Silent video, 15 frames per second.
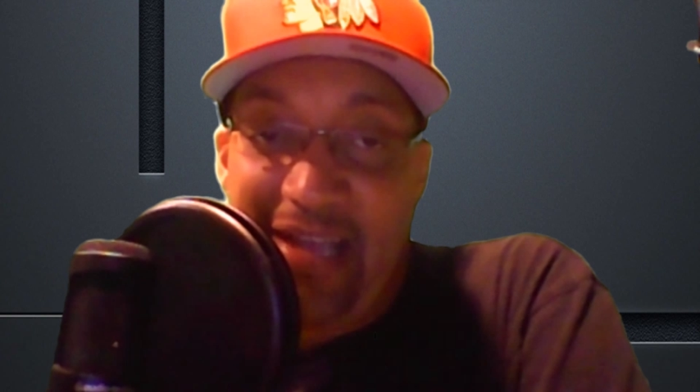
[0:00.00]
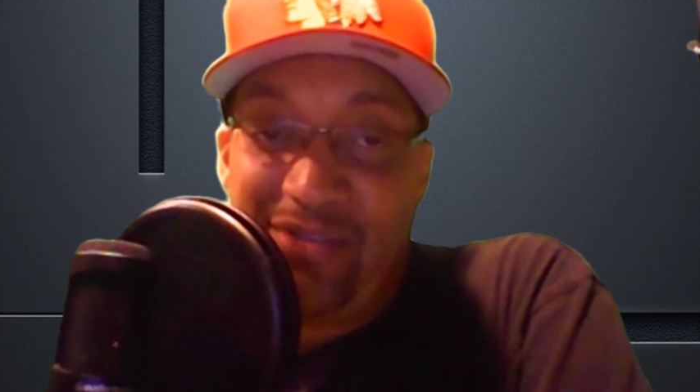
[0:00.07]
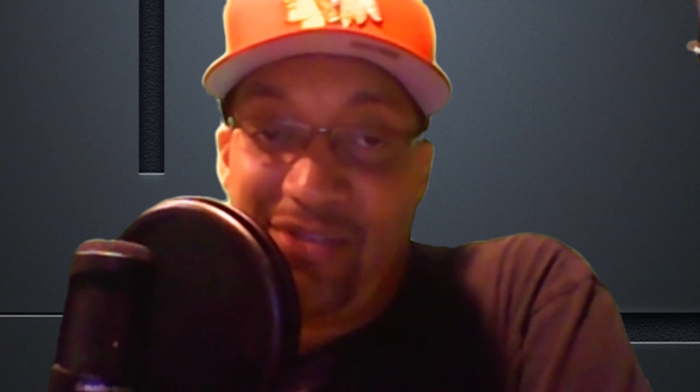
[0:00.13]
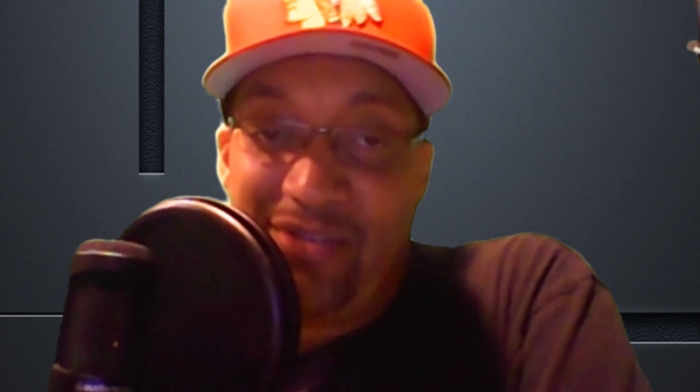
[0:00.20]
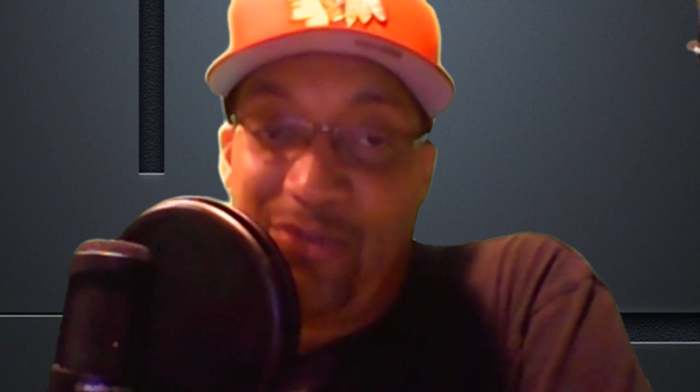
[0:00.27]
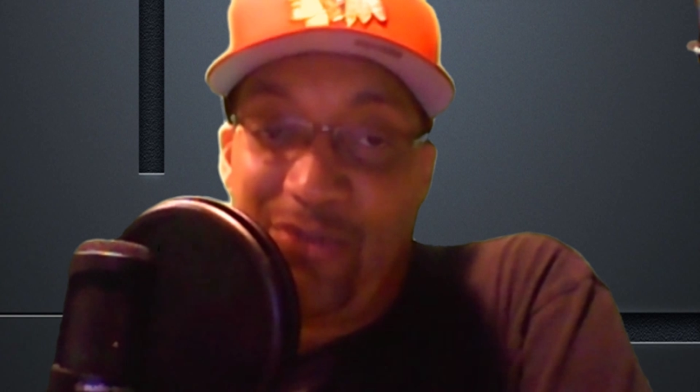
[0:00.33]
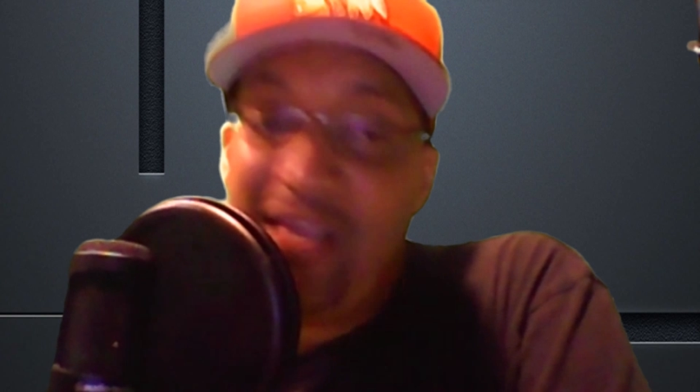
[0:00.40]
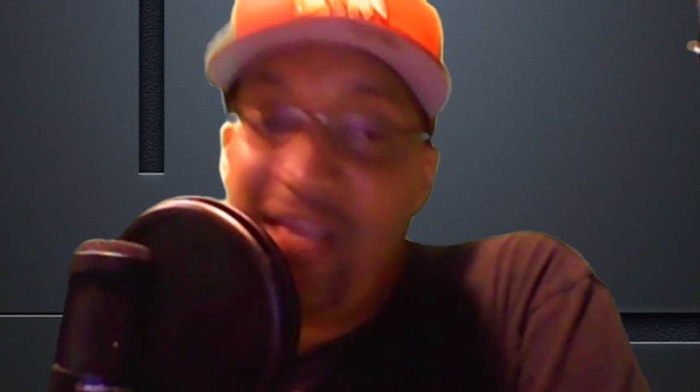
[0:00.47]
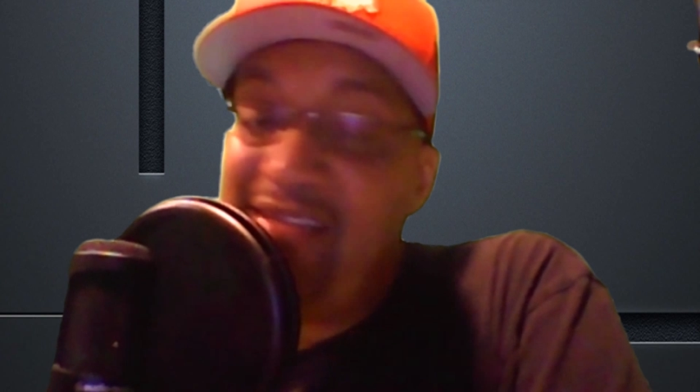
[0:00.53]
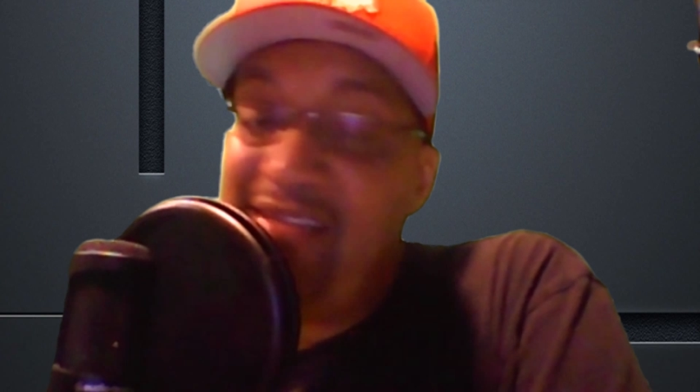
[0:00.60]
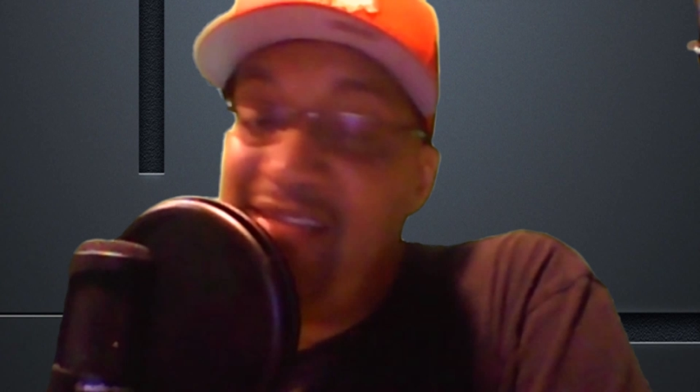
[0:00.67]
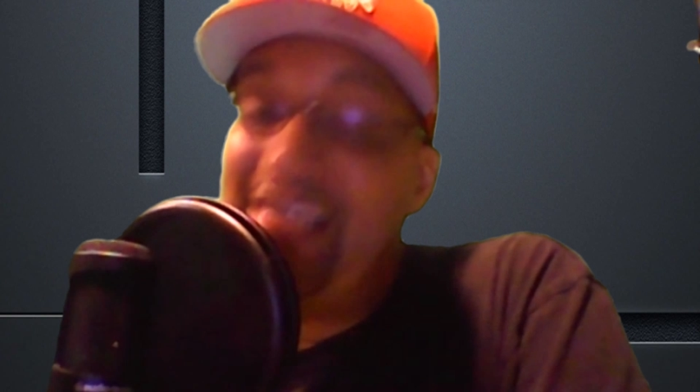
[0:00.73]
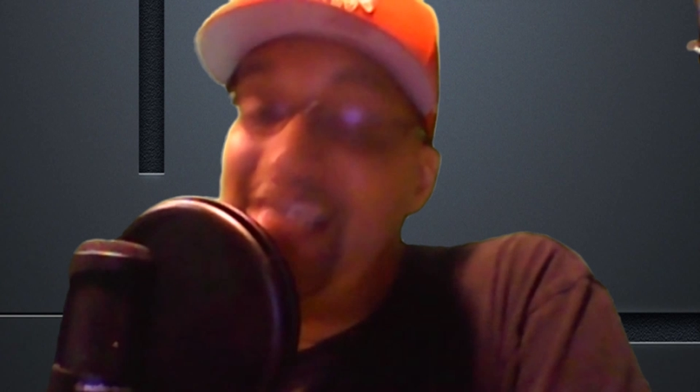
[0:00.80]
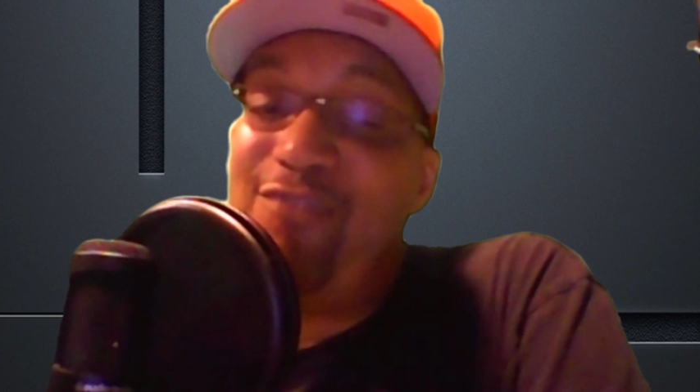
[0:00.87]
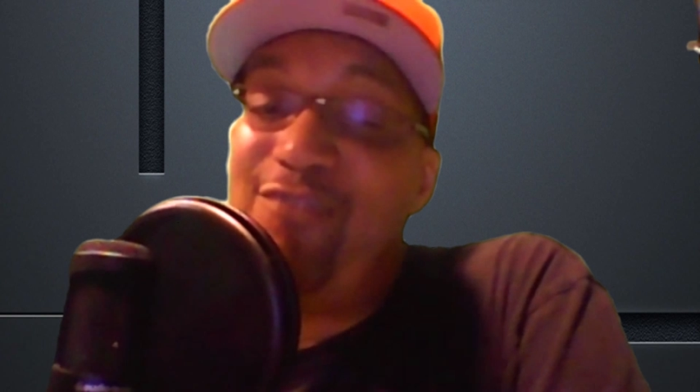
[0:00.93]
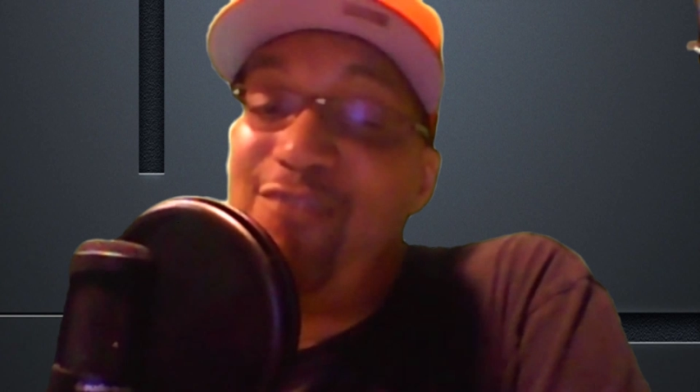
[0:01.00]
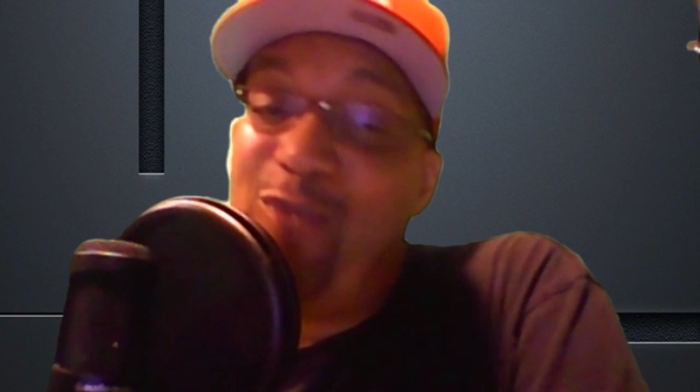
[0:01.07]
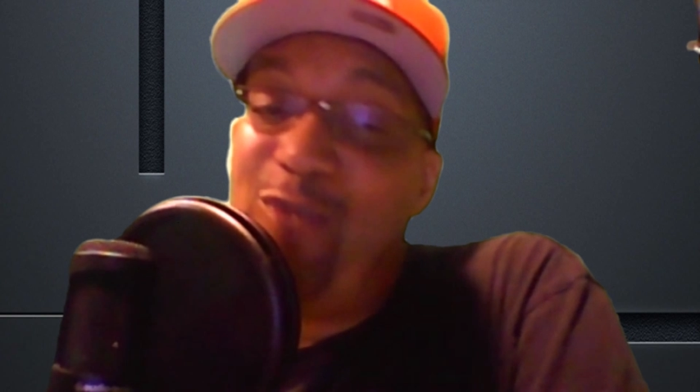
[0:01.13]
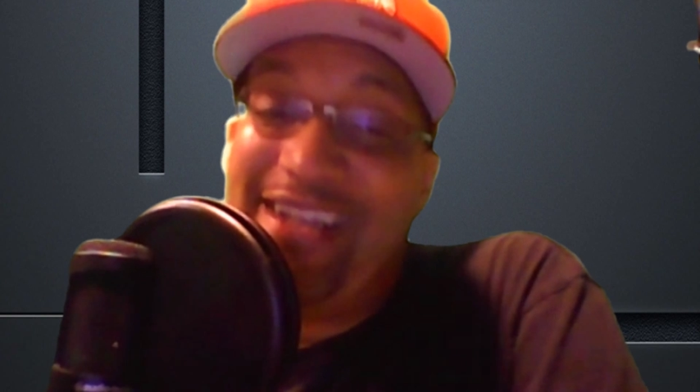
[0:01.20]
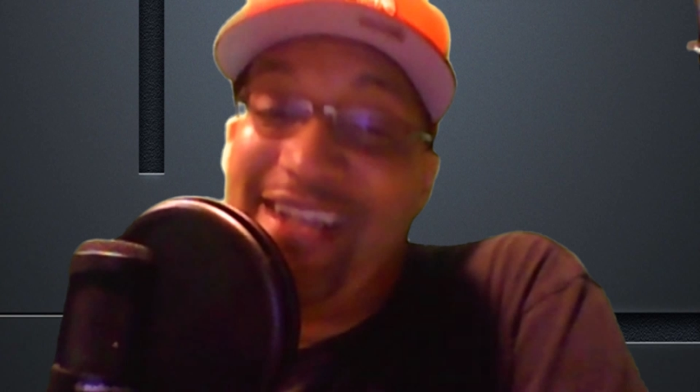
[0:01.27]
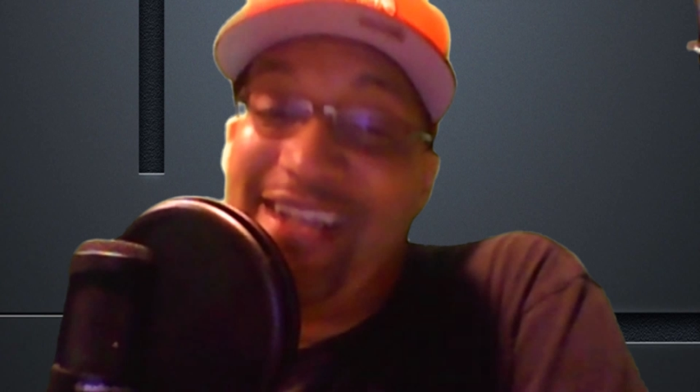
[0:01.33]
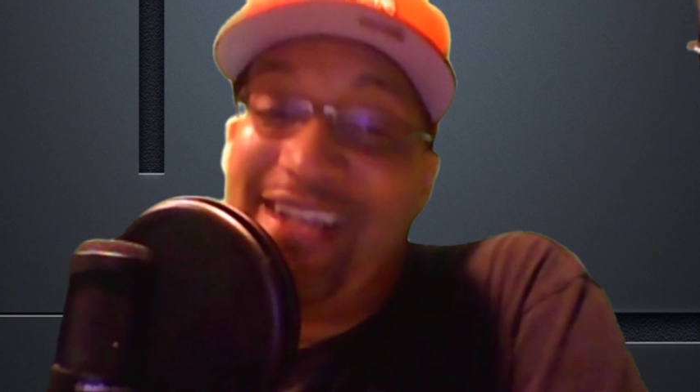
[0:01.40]
So thanks again for
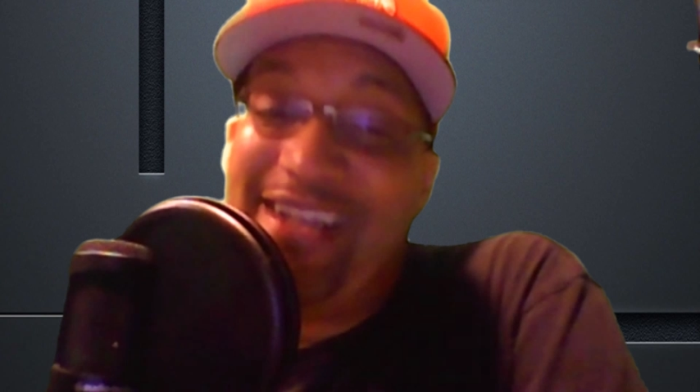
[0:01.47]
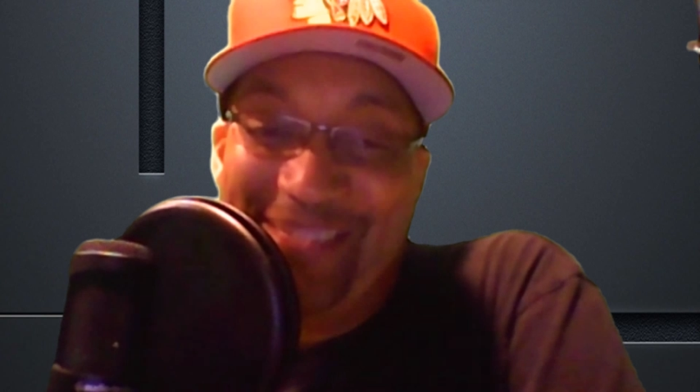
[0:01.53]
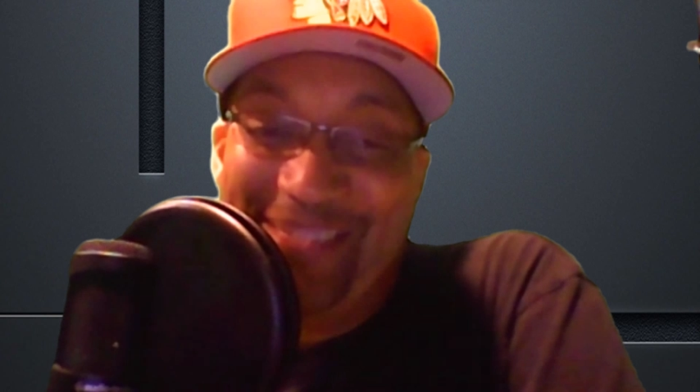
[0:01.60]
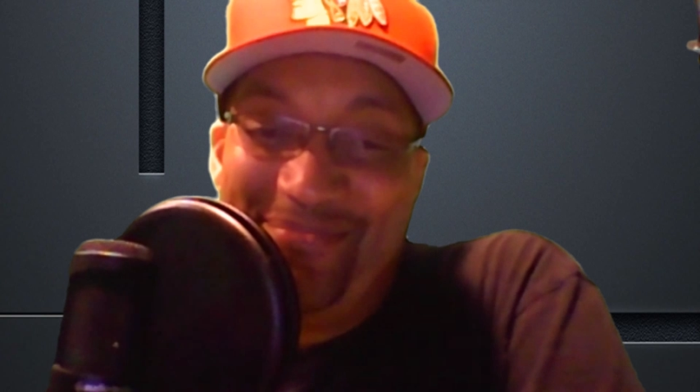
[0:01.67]
watching.